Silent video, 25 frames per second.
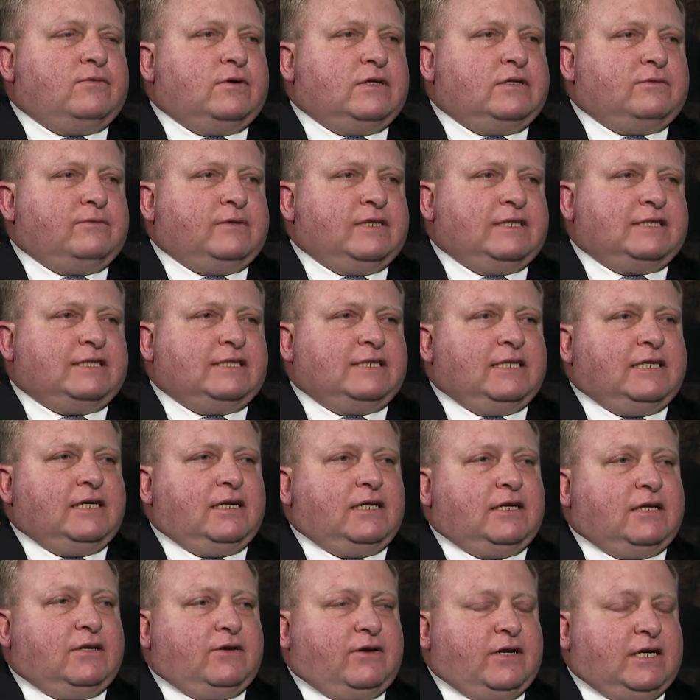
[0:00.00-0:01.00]
What we're
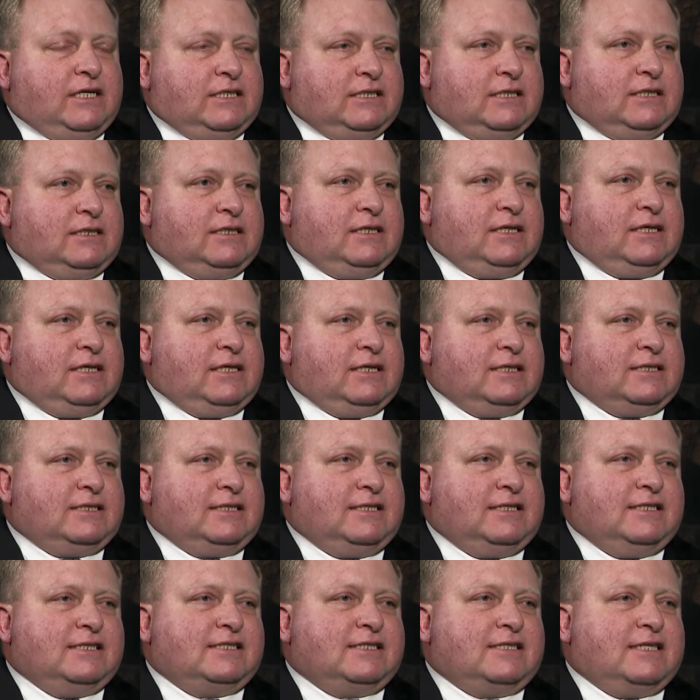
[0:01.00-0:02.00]
seeing in recent
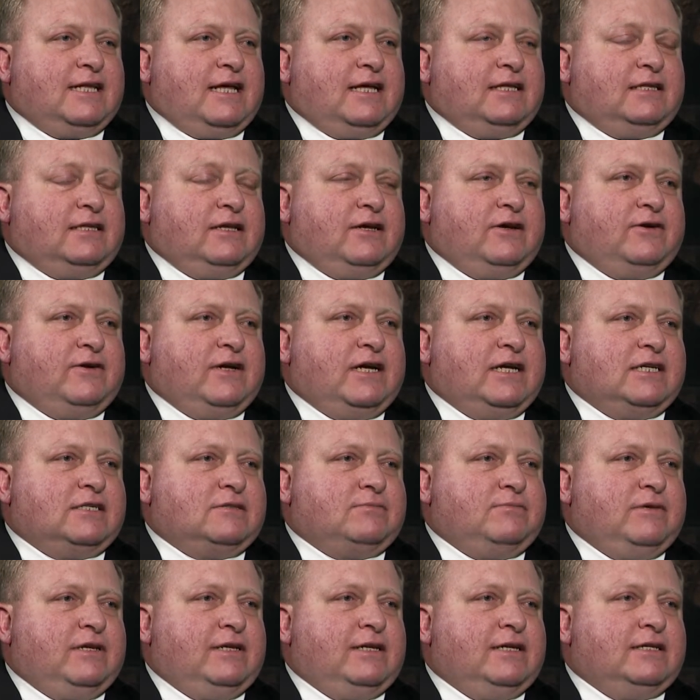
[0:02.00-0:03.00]
years is that there
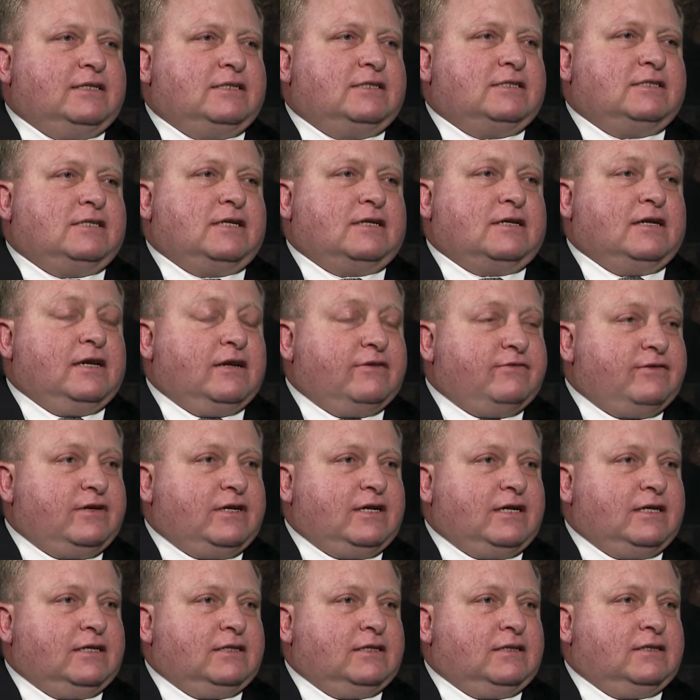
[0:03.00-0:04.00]
has been a
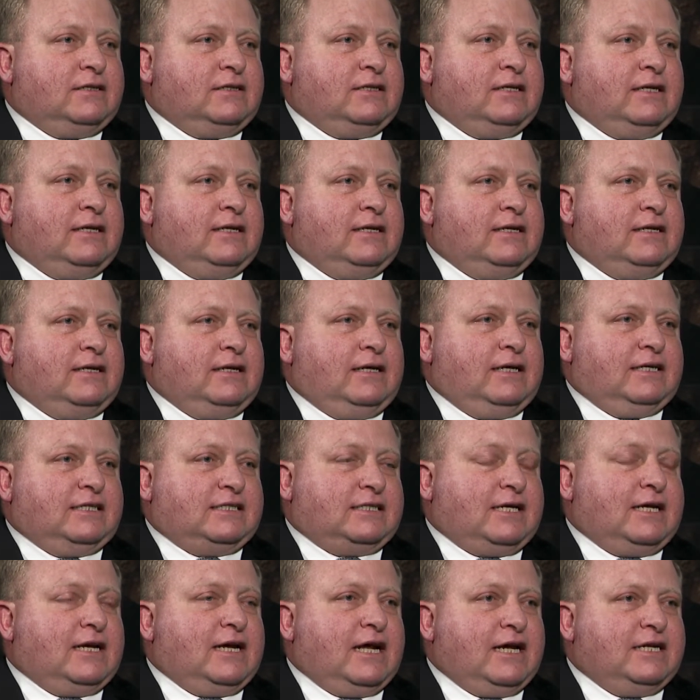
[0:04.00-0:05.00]
significant
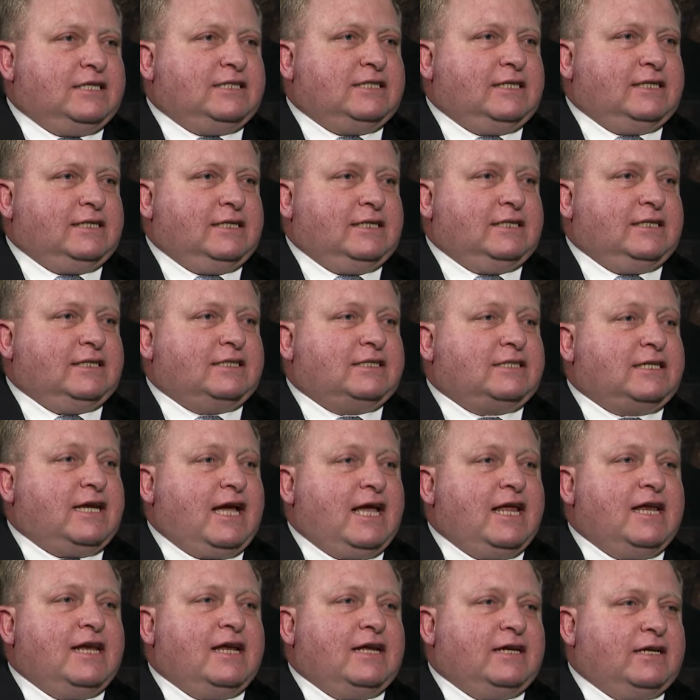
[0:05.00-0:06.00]
escalation in the
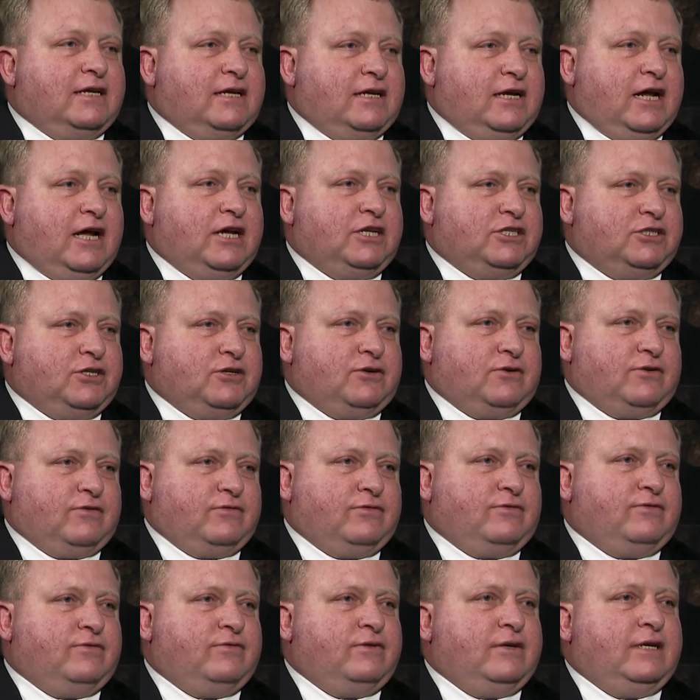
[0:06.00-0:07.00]
scale and the nature of
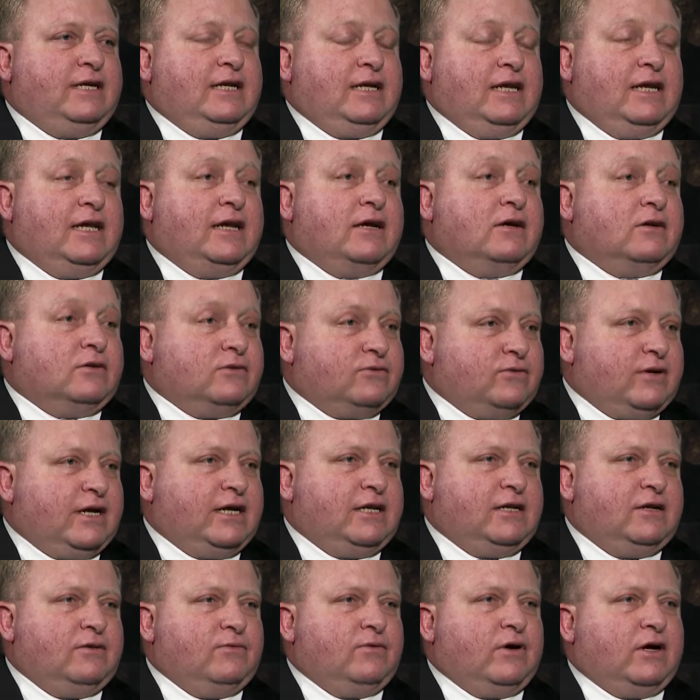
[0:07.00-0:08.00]
illegal
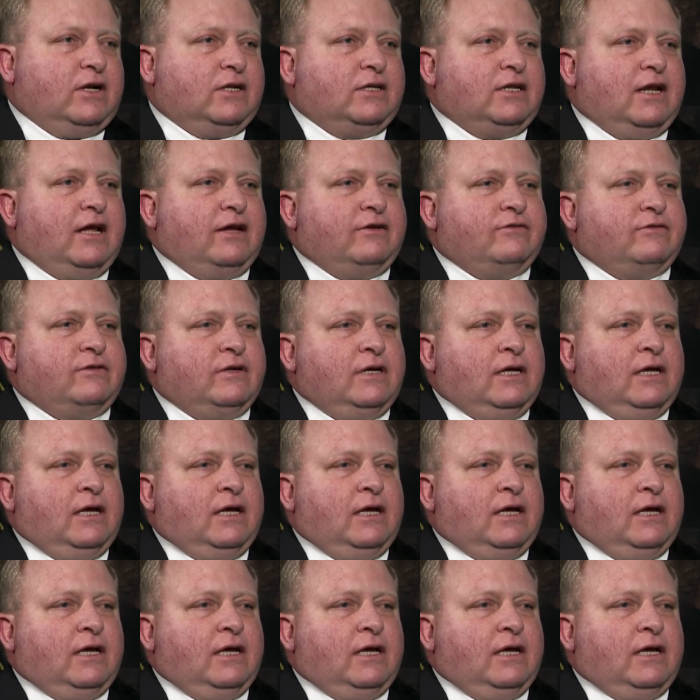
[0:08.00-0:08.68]
trade in wildlife.